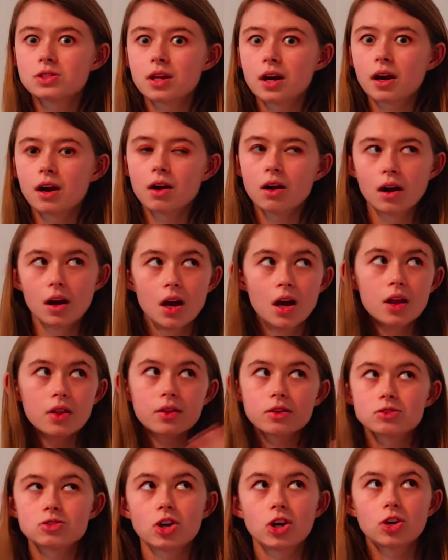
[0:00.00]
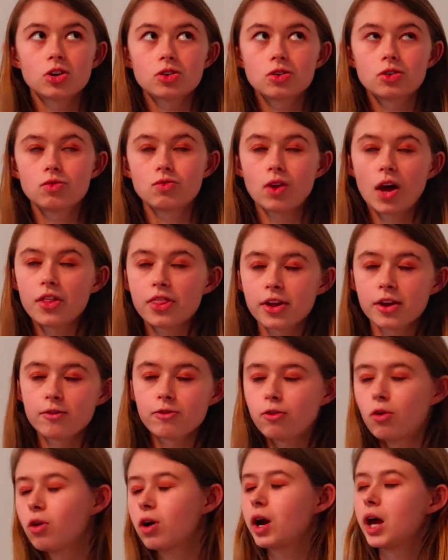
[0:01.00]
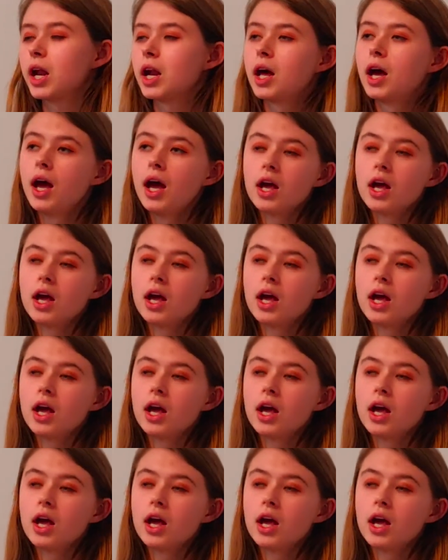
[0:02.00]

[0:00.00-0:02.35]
there. There's like nothing for it.